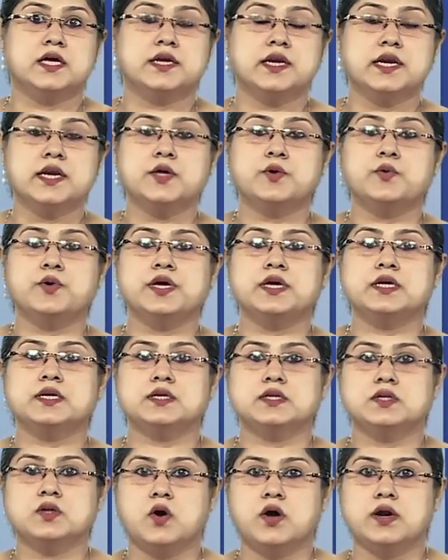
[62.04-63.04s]
renewing
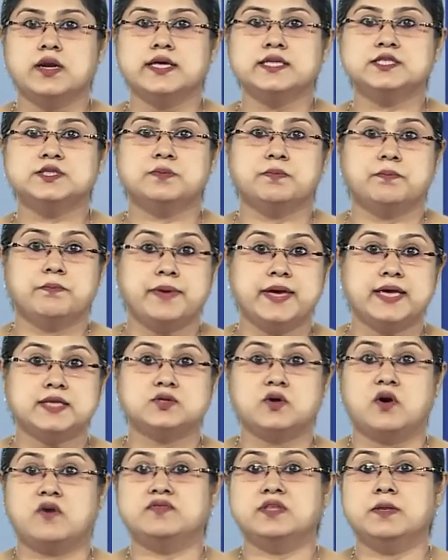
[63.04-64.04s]
knowledge base
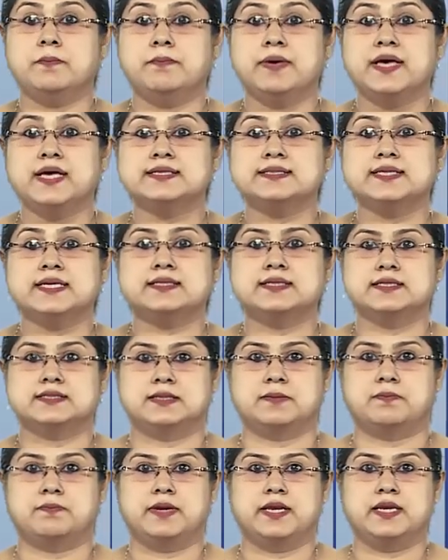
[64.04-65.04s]
of the basic
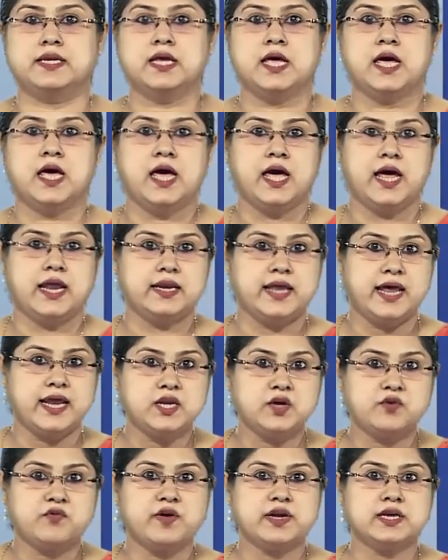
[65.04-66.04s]
discipline and
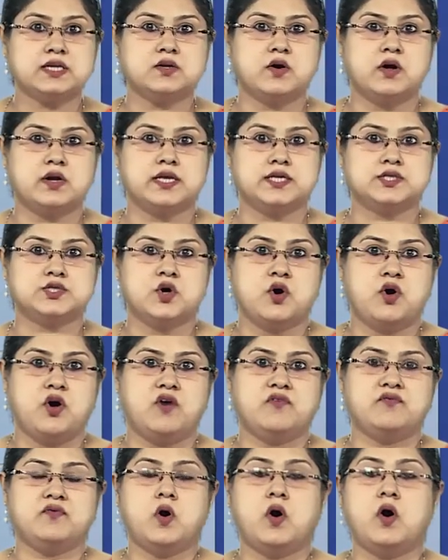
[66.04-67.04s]
adequate knowledge
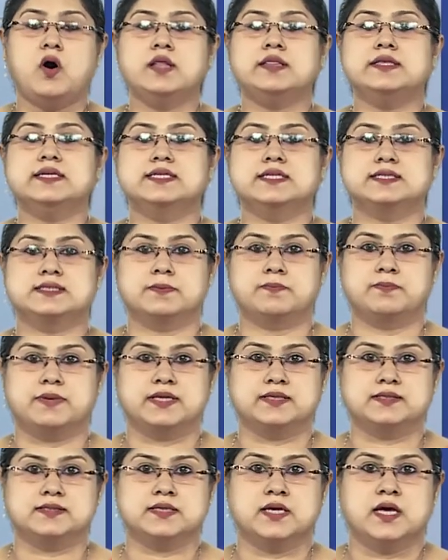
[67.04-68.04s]
of all the
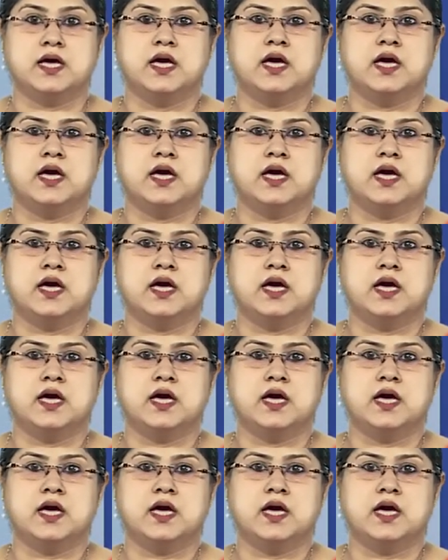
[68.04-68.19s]
disciplines